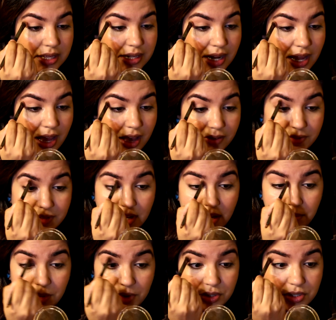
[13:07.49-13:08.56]
can have
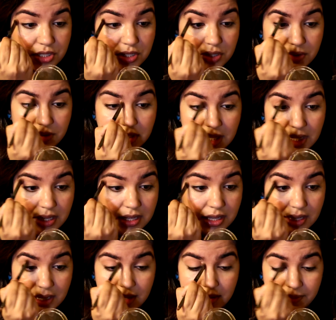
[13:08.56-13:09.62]
double
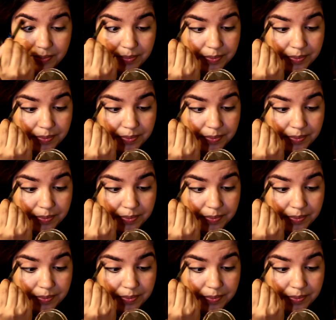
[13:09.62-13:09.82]
duty.